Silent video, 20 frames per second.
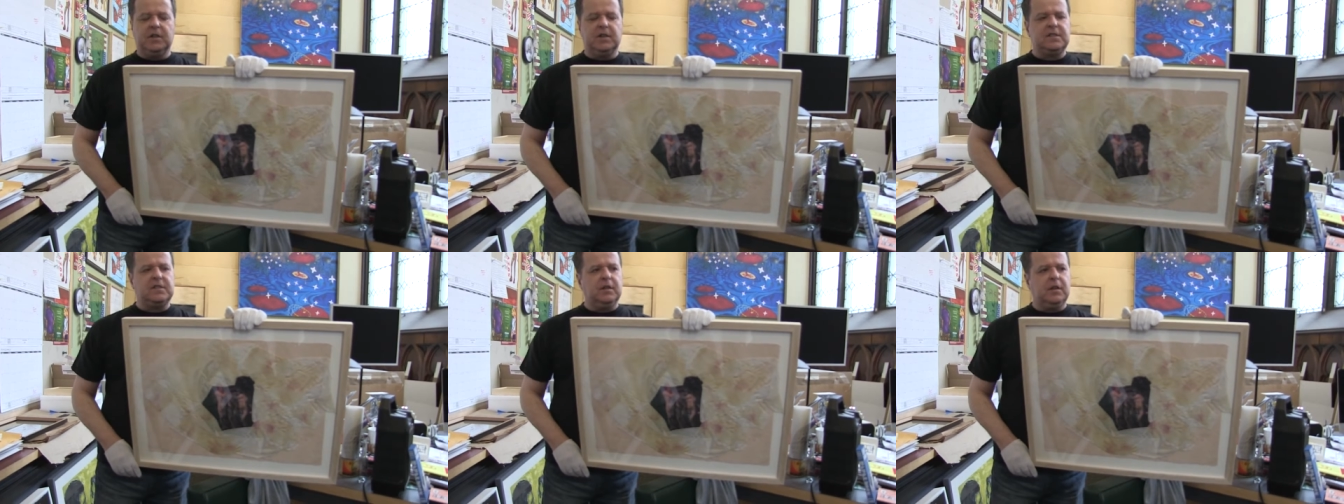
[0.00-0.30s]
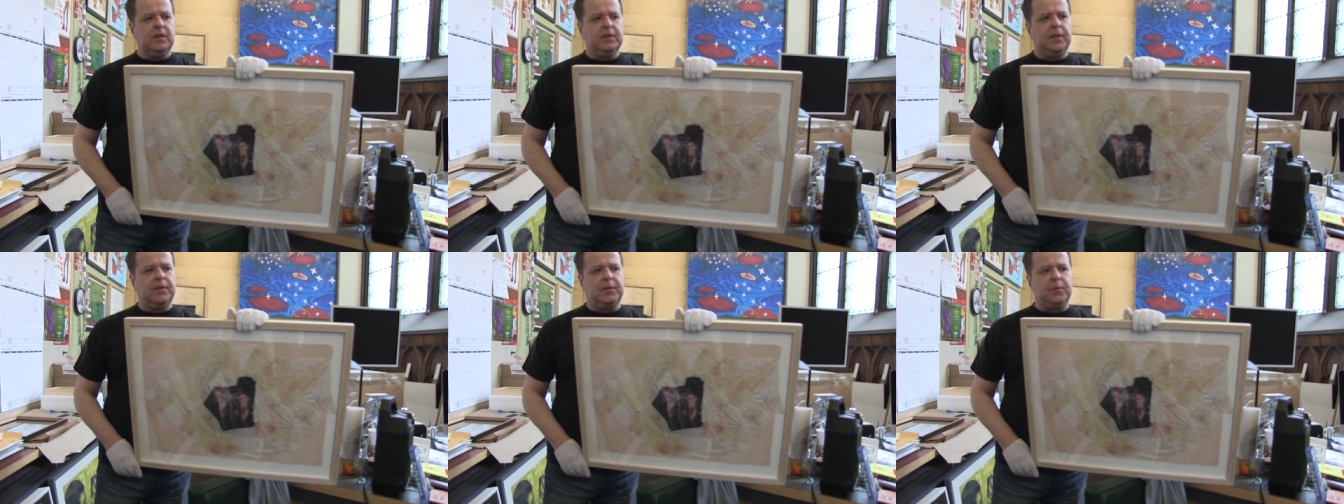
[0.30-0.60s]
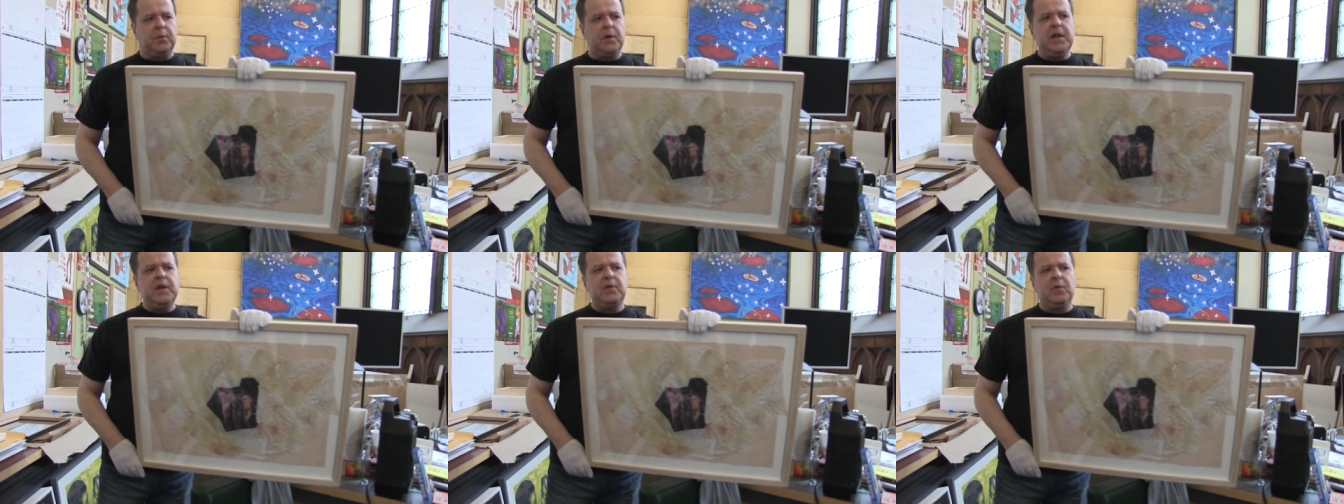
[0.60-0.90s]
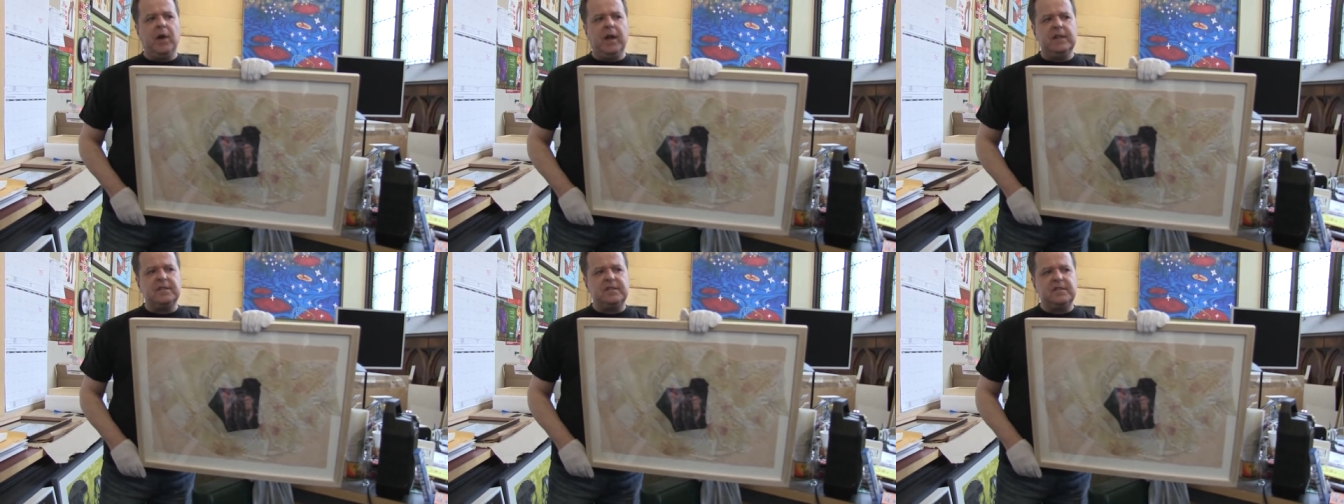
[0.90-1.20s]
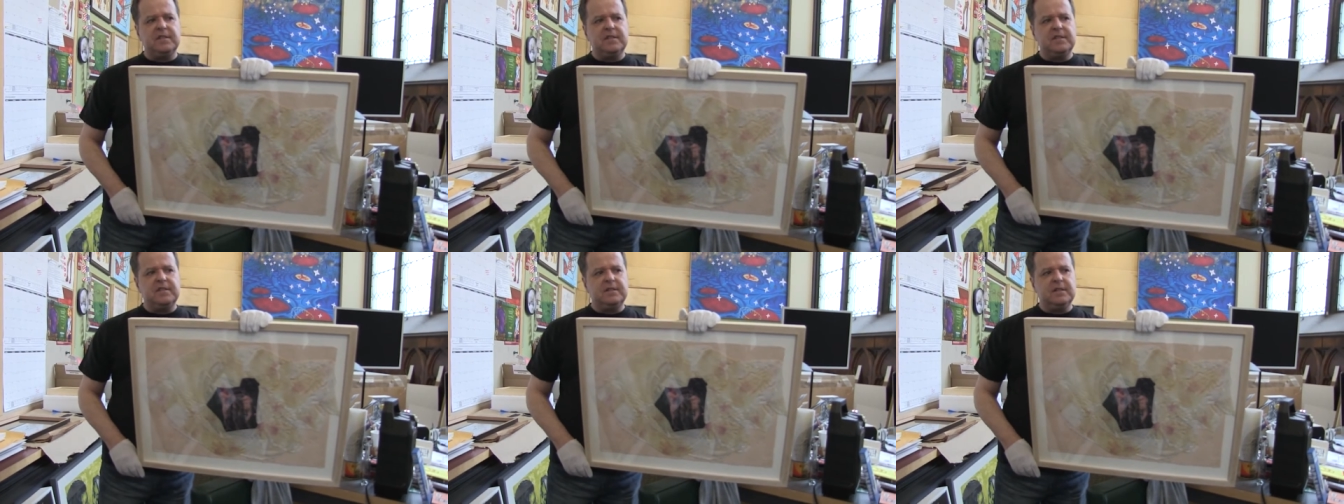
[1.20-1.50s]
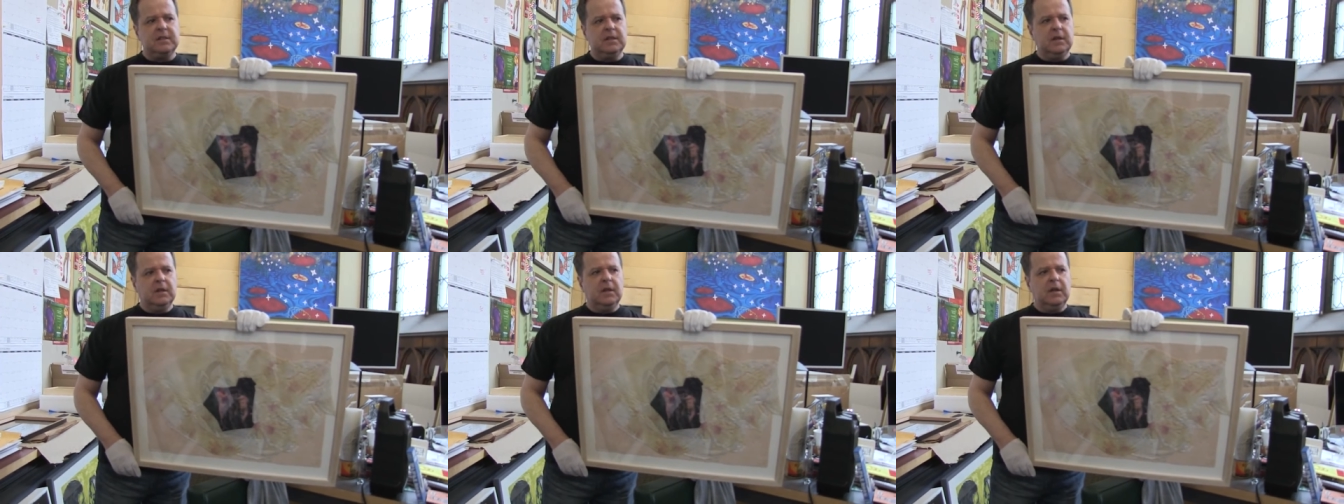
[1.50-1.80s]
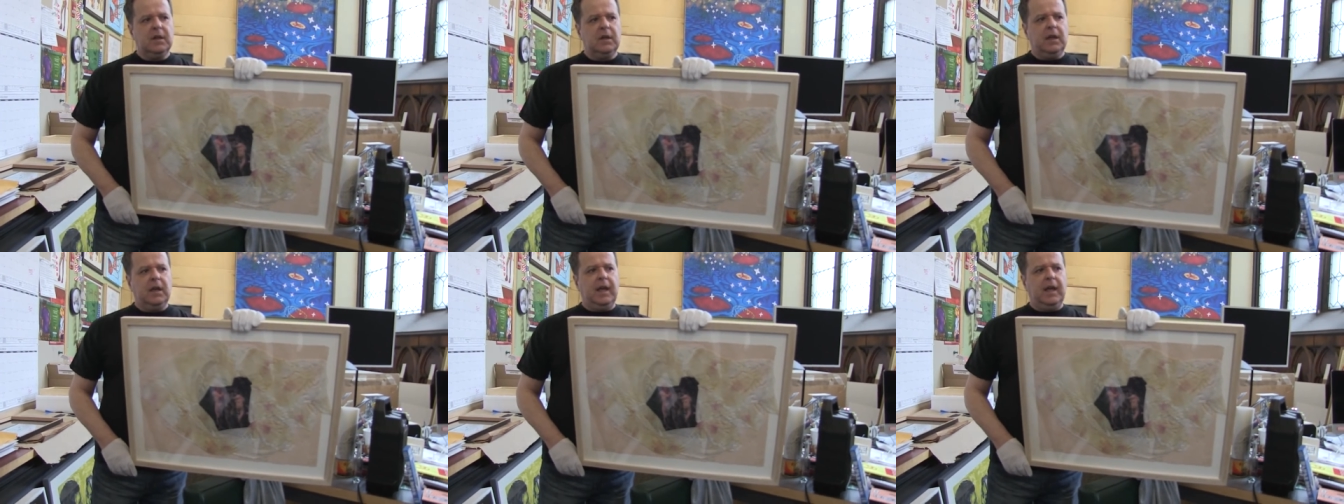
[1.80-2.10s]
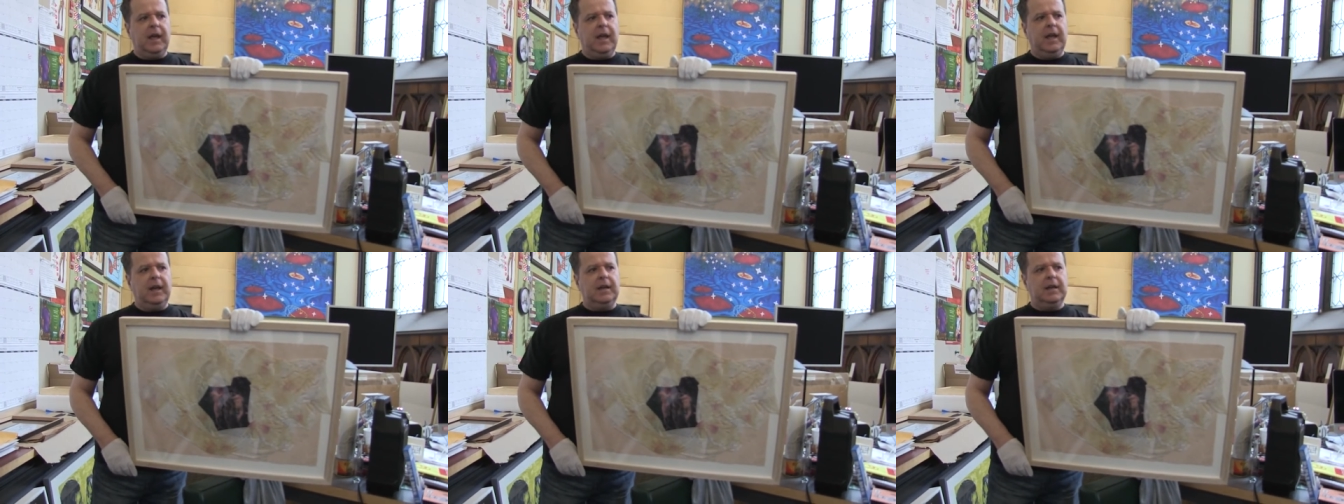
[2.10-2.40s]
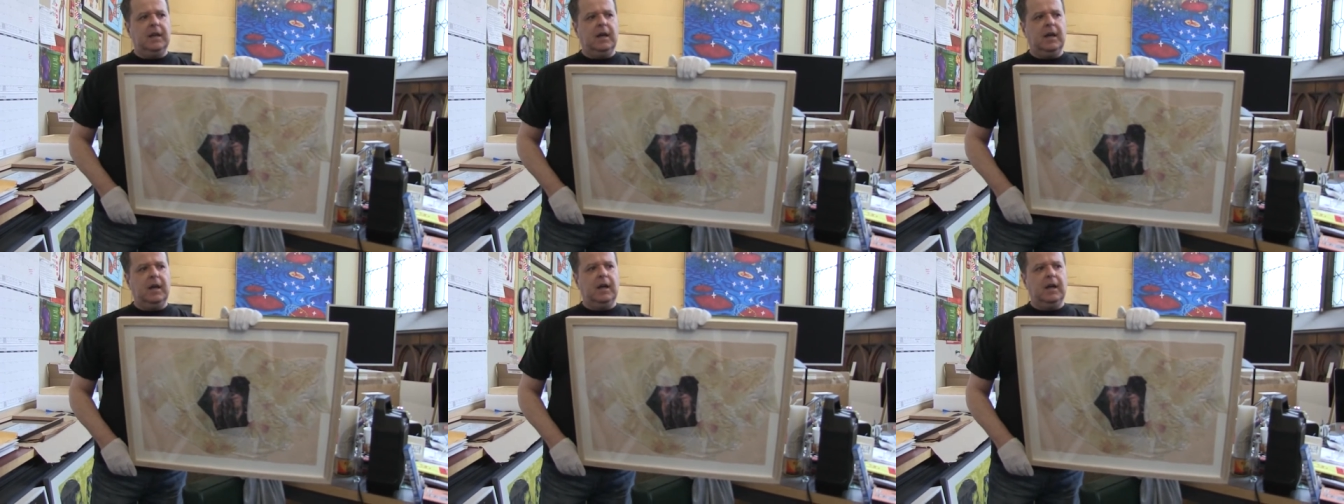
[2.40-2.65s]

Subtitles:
It's called The Three Graces, and